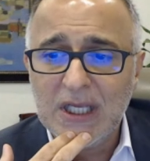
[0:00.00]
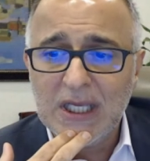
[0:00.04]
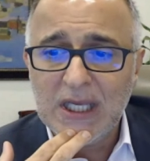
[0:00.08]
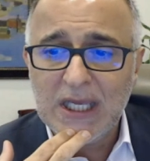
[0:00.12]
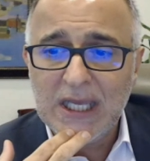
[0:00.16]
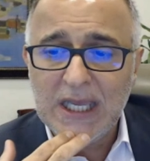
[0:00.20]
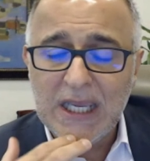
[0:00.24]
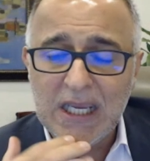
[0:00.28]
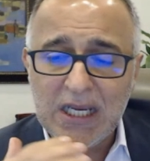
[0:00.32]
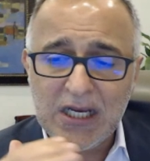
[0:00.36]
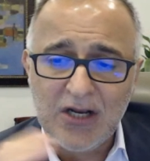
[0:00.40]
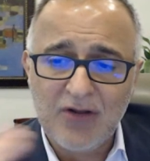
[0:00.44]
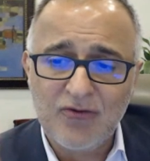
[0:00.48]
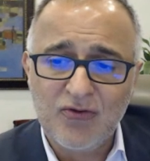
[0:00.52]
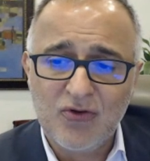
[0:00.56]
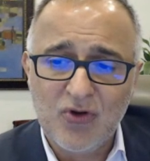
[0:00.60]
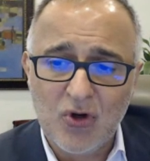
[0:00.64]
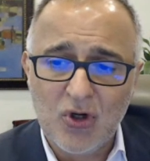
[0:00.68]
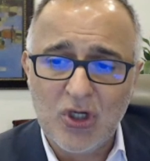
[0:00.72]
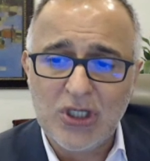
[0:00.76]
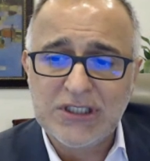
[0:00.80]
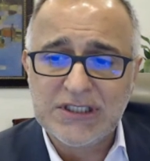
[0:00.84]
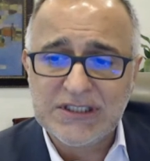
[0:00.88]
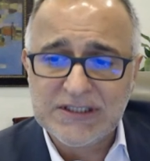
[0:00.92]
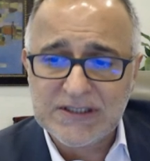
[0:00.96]
And of
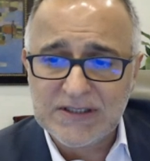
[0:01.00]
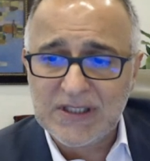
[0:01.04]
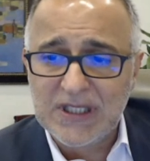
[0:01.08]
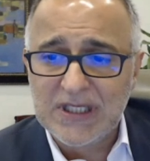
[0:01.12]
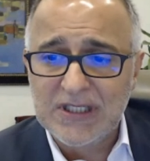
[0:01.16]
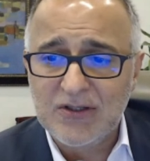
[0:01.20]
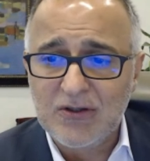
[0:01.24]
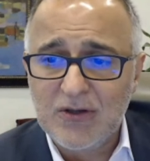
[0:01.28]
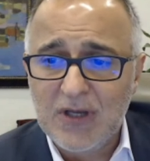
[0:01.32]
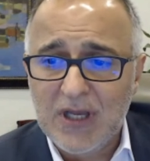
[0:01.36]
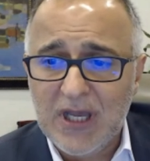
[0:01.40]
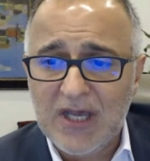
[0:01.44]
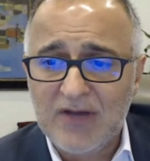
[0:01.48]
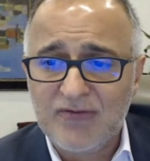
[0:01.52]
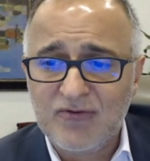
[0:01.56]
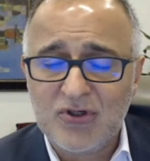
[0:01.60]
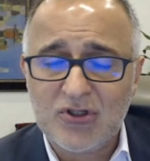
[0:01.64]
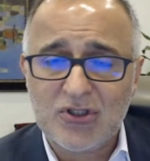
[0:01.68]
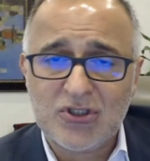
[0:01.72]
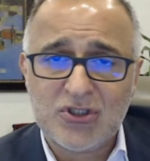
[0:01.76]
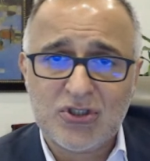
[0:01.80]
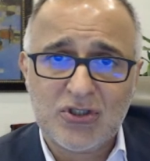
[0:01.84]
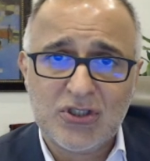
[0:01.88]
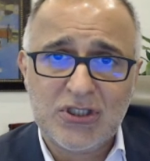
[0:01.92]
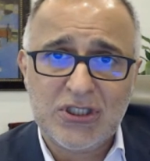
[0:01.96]
course, then you have
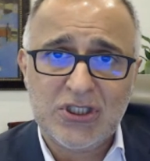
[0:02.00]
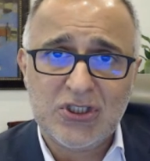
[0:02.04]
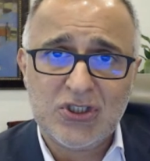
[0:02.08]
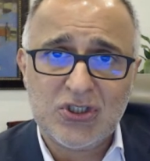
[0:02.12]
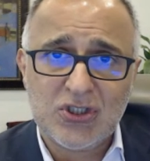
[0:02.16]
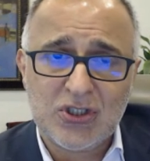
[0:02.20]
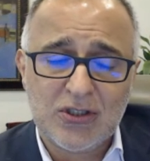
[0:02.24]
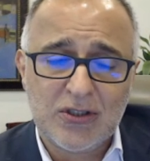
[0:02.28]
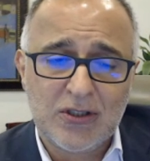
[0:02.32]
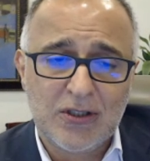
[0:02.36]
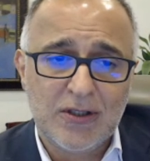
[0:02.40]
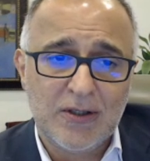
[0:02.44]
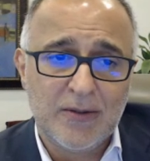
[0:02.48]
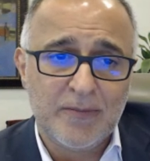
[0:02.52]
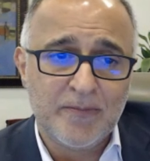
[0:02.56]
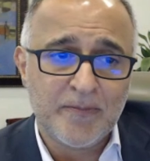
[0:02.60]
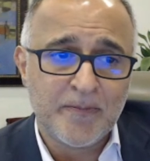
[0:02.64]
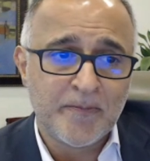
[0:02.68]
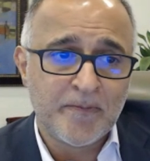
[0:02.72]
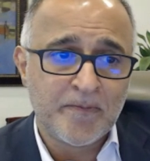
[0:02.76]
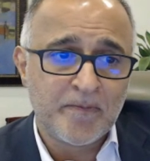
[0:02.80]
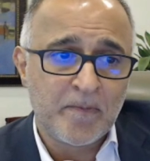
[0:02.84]
your traditional